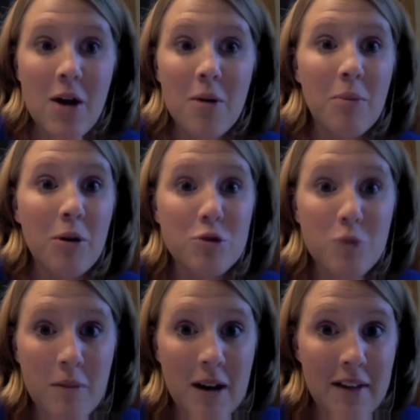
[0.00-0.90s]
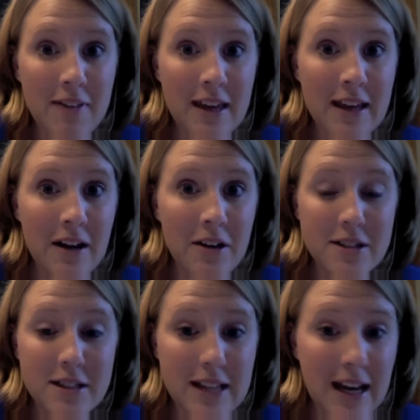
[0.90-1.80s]
most women, I think, in our
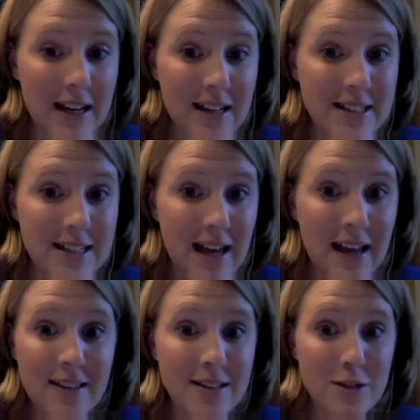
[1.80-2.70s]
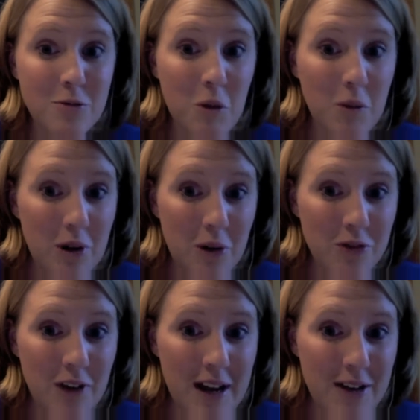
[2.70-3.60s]
society today. This is what we're all
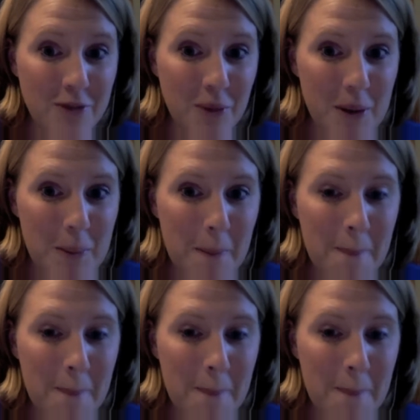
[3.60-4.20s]
fighting for.